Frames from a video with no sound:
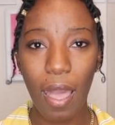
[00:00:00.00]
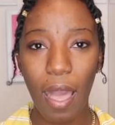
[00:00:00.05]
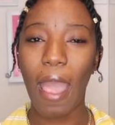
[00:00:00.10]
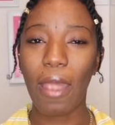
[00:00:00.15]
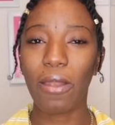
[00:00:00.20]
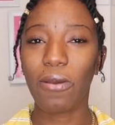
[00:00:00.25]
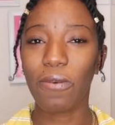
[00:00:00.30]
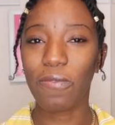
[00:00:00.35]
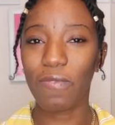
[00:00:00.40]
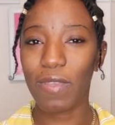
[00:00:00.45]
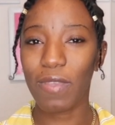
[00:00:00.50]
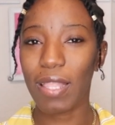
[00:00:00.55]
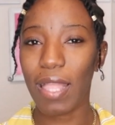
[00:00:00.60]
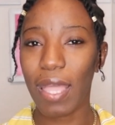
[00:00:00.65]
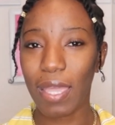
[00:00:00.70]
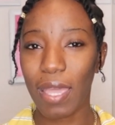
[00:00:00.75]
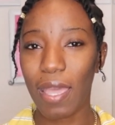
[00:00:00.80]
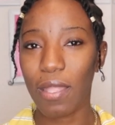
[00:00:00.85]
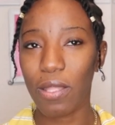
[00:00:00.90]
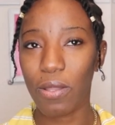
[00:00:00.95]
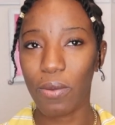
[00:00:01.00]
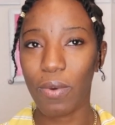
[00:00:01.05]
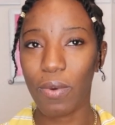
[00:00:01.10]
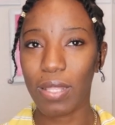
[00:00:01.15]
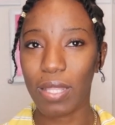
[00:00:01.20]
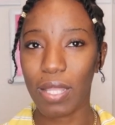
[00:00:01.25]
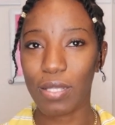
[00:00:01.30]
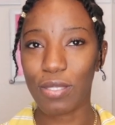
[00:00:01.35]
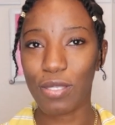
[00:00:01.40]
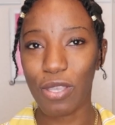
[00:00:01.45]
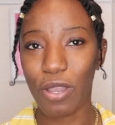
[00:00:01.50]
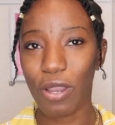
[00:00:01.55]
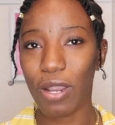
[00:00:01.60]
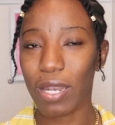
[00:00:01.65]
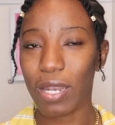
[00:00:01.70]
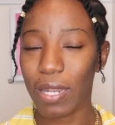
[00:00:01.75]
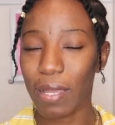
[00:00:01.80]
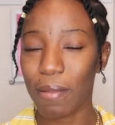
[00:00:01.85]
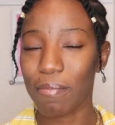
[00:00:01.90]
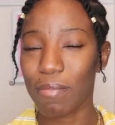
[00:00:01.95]
I don't feel like anyone that's
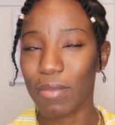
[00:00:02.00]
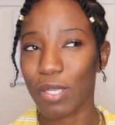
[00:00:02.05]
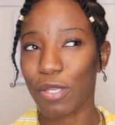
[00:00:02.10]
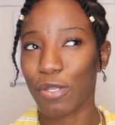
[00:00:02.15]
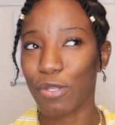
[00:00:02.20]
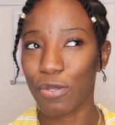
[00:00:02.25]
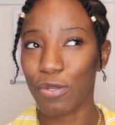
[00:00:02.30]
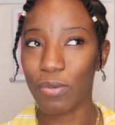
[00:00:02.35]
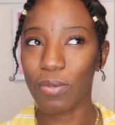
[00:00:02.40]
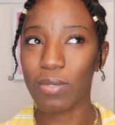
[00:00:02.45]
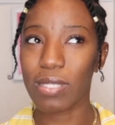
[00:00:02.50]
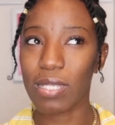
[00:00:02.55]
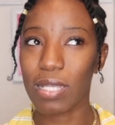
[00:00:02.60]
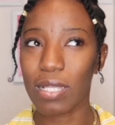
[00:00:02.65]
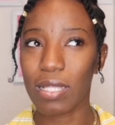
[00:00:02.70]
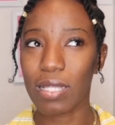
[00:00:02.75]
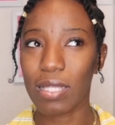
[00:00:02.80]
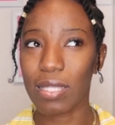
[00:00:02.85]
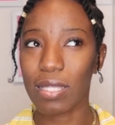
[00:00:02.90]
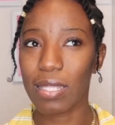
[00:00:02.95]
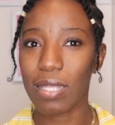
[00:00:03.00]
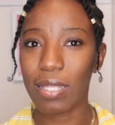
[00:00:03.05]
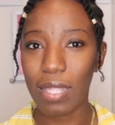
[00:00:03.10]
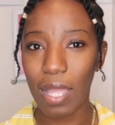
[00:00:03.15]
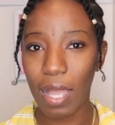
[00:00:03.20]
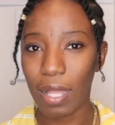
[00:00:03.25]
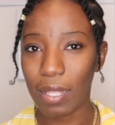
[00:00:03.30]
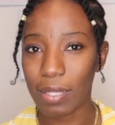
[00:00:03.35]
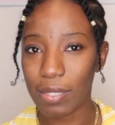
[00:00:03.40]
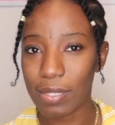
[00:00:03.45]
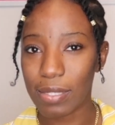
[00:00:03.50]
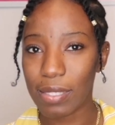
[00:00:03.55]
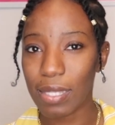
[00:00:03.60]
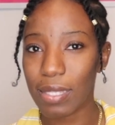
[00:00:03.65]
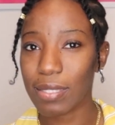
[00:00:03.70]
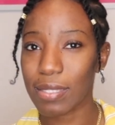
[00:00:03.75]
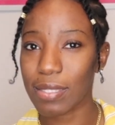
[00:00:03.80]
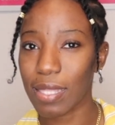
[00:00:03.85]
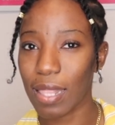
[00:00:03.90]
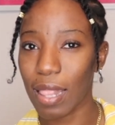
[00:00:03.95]
younger than me using the dance
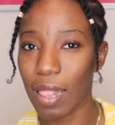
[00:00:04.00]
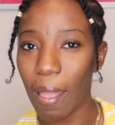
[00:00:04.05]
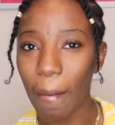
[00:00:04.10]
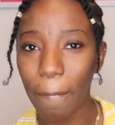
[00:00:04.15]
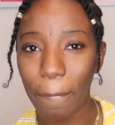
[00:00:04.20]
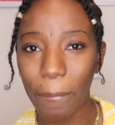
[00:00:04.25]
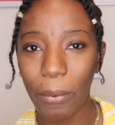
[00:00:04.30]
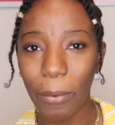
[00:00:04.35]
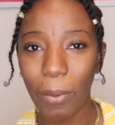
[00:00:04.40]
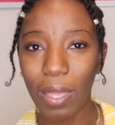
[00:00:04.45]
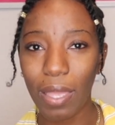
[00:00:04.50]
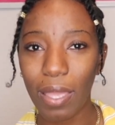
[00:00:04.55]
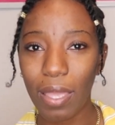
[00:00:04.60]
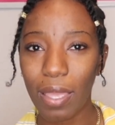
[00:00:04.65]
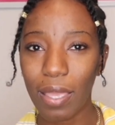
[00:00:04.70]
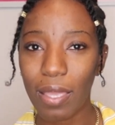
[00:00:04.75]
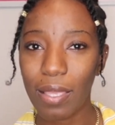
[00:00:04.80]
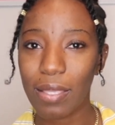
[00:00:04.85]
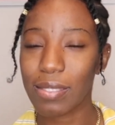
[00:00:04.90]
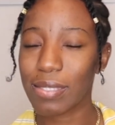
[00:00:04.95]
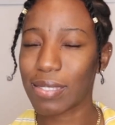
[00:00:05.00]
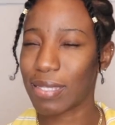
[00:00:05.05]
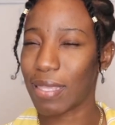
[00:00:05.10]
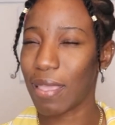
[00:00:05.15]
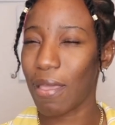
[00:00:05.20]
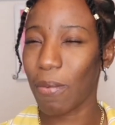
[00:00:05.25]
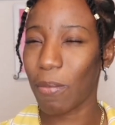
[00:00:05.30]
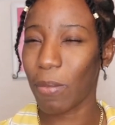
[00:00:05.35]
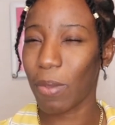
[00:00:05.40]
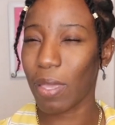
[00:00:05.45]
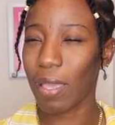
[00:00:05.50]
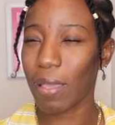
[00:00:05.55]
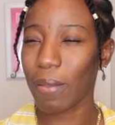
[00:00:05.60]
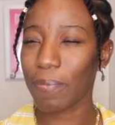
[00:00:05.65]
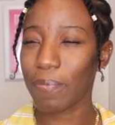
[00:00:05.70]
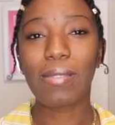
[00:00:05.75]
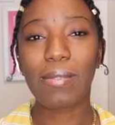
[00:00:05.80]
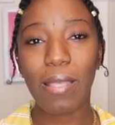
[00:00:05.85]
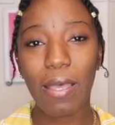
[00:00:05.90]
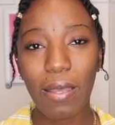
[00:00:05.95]
slap way same way.
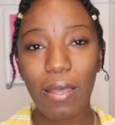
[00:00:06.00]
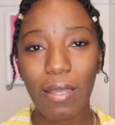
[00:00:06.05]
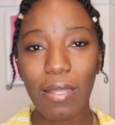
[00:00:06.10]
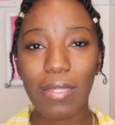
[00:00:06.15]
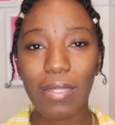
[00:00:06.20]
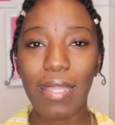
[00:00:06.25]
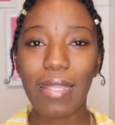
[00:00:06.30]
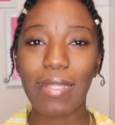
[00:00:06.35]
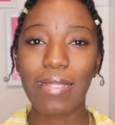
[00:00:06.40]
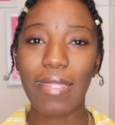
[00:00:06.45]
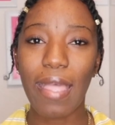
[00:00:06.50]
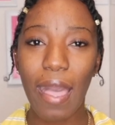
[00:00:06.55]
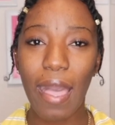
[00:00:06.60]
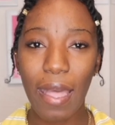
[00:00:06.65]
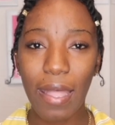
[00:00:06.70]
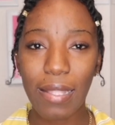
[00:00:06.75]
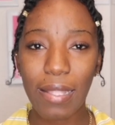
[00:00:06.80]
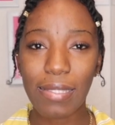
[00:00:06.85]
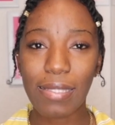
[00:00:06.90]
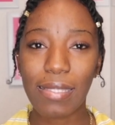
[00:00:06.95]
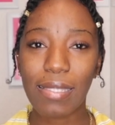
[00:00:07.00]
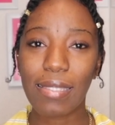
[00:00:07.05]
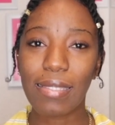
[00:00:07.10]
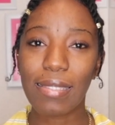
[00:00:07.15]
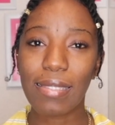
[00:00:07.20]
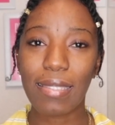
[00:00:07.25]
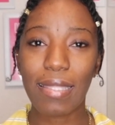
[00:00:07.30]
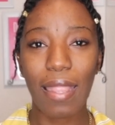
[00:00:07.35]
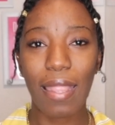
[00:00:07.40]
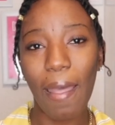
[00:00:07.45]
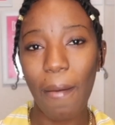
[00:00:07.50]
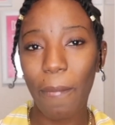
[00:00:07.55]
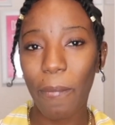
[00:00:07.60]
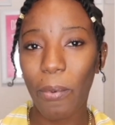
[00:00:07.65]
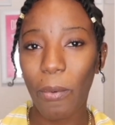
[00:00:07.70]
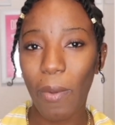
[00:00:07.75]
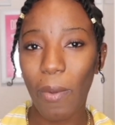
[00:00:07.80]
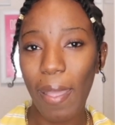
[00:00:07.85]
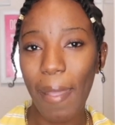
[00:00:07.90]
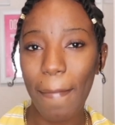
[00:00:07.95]
So the dance
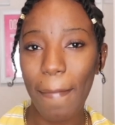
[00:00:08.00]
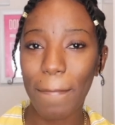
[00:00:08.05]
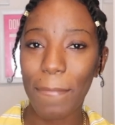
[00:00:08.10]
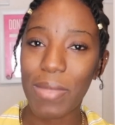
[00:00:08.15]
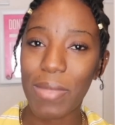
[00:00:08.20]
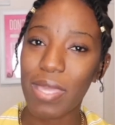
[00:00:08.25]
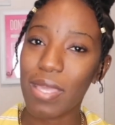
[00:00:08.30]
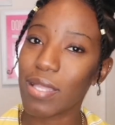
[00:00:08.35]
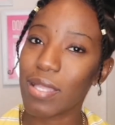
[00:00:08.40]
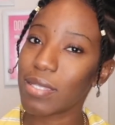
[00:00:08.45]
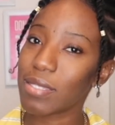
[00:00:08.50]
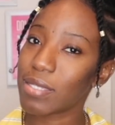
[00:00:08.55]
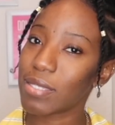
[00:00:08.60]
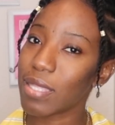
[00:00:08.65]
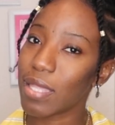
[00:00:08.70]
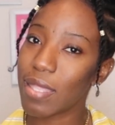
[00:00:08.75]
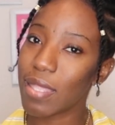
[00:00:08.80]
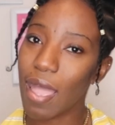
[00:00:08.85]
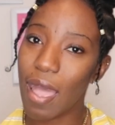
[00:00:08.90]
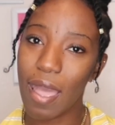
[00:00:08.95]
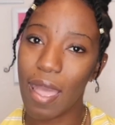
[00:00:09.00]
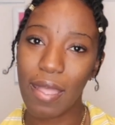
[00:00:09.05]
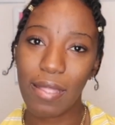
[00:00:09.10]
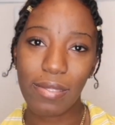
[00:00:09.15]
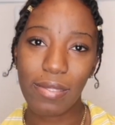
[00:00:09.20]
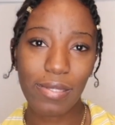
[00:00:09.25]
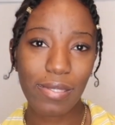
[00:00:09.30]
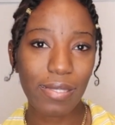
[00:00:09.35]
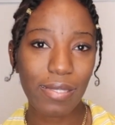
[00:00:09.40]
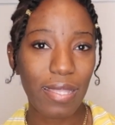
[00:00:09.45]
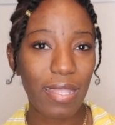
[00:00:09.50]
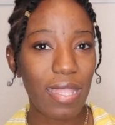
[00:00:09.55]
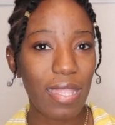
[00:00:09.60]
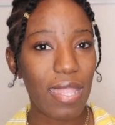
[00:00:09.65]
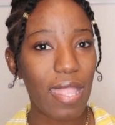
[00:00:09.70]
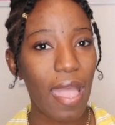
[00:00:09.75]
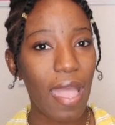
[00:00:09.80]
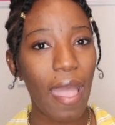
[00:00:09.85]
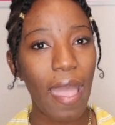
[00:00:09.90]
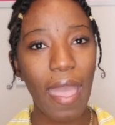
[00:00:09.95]
slap way means the dance
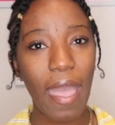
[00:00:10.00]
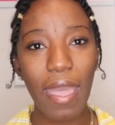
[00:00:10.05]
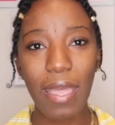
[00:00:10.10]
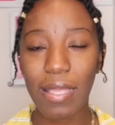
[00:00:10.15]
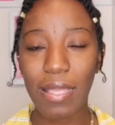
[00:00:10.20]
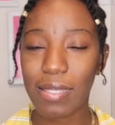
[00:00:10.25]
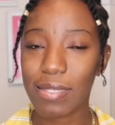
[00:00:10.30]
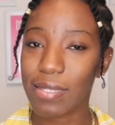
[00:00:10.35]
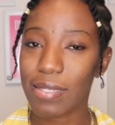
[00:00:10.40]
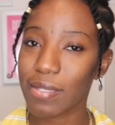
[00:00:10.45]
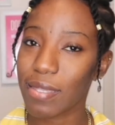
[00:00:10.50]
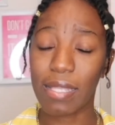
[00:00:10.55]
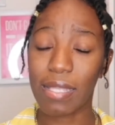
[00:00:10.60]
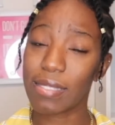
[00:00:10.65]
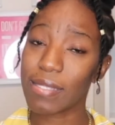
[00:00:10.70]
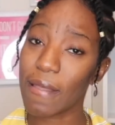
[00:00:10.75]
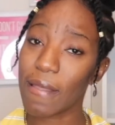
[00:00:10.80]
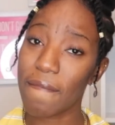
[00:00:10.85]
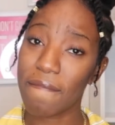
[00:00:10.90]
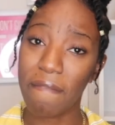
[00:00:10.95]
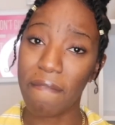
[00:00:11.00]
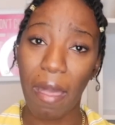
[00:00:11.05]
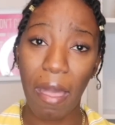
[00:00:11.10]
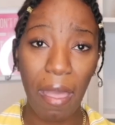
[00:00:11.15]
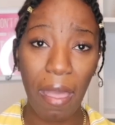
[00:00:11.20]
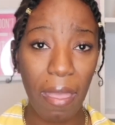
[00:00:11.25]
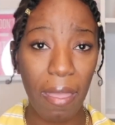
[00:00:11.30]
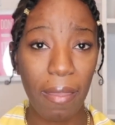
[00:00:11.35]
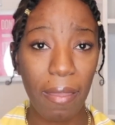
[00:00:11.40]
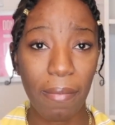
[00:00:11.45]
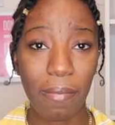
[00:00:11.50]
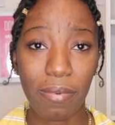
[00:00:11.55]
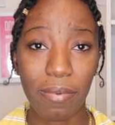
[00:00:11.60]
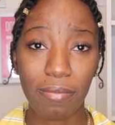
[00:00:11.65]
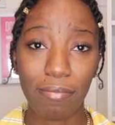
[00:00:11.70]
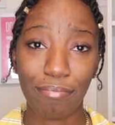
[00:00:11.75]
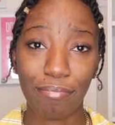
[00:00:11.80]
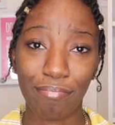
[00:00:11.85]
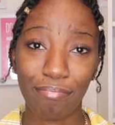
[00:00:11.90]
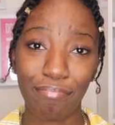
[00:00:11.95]
nice, it's a
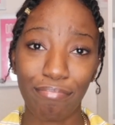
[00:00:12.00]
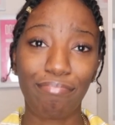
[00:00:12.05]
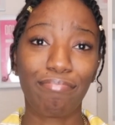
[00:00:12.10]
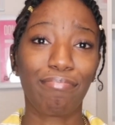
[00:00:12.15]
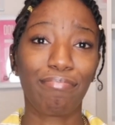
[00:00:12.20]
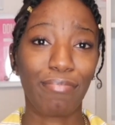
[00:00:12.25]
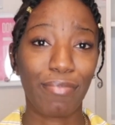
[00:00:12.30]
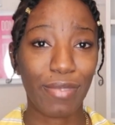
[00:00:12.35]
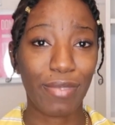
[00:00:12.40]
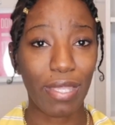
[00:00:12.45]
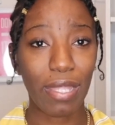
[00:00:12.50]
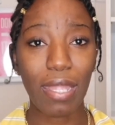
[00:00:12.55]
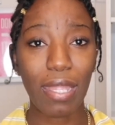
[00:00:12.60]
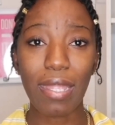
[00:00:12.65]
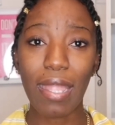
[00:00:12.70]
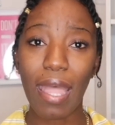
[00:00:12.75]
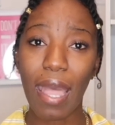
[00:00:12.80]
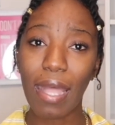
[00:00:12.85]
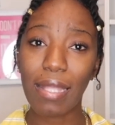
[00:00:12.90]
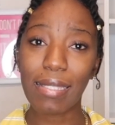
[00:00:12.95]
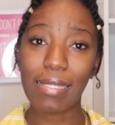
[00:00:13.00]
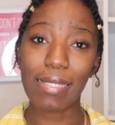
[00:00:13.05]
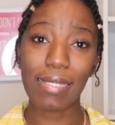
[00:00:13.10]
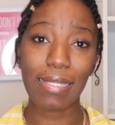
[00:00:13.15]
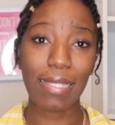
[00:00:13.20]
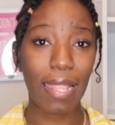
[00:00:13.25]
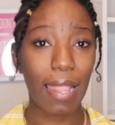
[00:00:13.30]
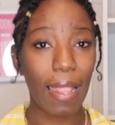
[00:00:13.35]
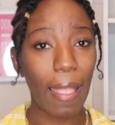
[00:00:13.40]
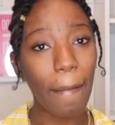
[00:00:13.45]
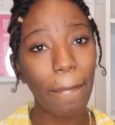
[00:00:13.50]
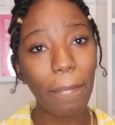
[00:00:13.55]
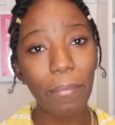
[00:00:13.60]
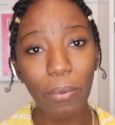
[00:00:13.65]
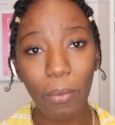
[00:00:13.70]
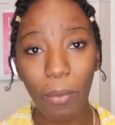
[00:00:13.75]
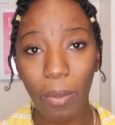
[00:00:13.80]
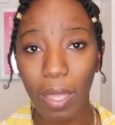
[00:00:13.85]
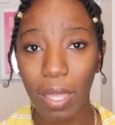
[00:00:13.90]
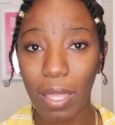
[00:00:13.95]
vibe. So the dance
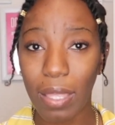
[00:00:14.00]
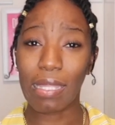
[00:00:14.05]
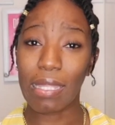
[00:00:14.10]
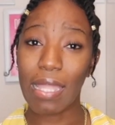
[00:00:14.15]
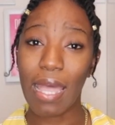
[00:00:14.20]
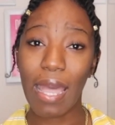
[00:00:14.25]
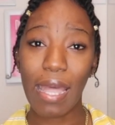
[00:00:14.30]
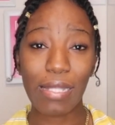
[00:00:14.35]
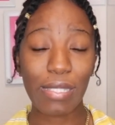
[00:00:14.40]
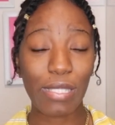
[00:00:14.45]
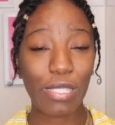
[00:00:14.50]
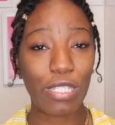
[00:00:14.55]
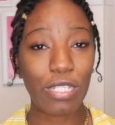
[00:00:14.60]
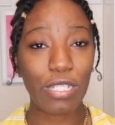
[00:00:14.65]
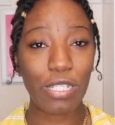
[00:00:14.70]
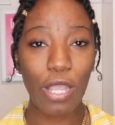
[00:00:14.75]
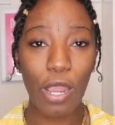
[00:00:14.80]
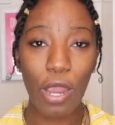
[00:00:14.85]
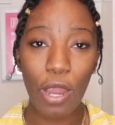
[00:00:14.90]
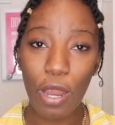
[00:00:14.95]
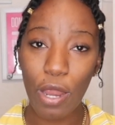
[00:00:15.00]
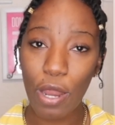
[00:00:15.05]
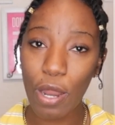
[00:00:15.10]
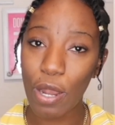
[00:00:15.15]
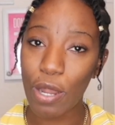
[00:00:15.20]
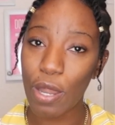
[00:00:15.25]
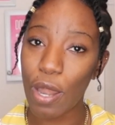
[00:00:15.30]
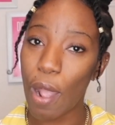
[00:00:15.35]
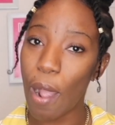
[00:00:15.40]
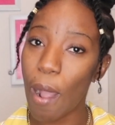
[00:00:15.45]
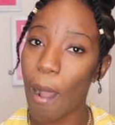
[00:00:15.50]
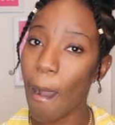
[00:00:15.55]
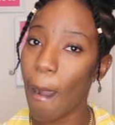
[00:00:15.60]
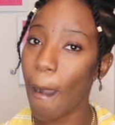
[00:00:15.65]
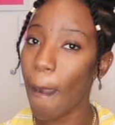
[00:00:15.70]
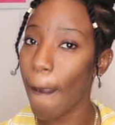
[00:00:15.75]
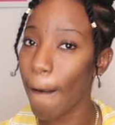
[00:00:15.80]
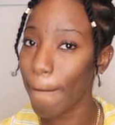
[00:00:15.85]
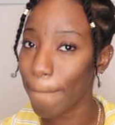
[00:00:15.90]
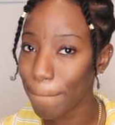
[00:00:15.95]
slap way, the dance turn
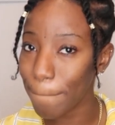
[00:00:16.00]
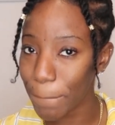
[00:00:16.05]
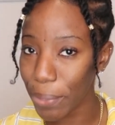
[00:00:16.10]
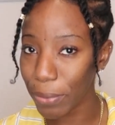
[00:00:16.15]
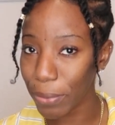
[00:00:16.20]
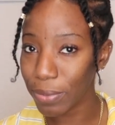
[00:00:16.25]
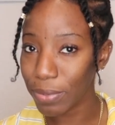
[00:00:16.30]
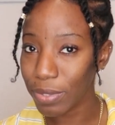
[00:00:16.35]
up.